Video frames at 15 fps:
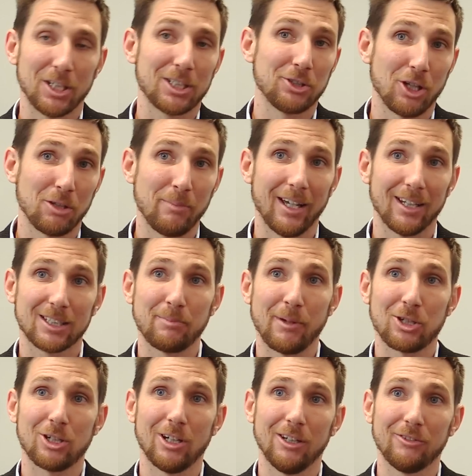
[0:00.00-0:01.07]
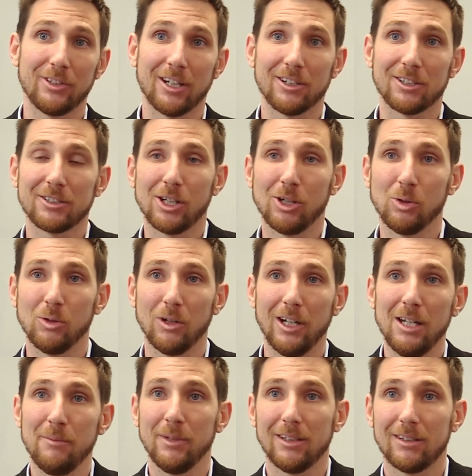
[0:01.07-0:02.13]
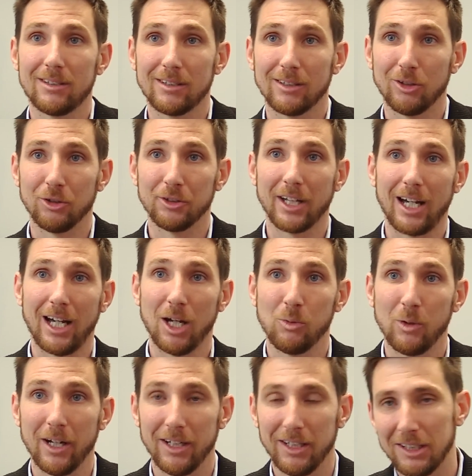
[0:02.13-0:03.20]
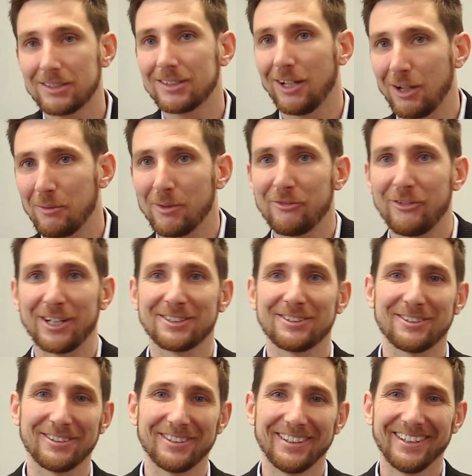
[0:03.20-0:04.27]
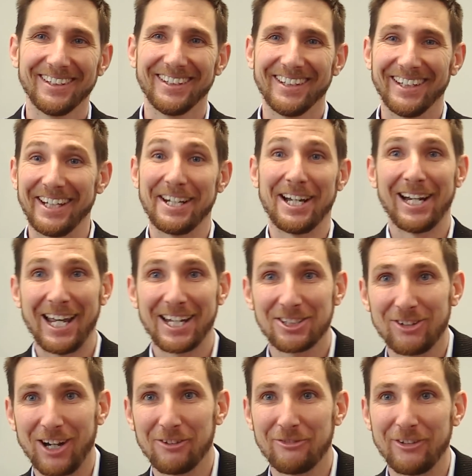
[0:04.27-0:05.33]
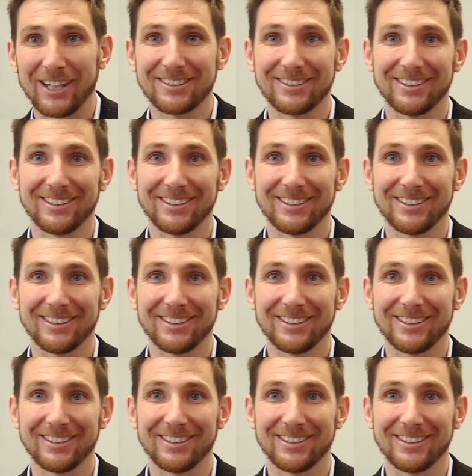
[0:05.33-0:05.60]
It's not bad, especially if there is no limit on the highway. It's a little bit faster, and I like drive fast.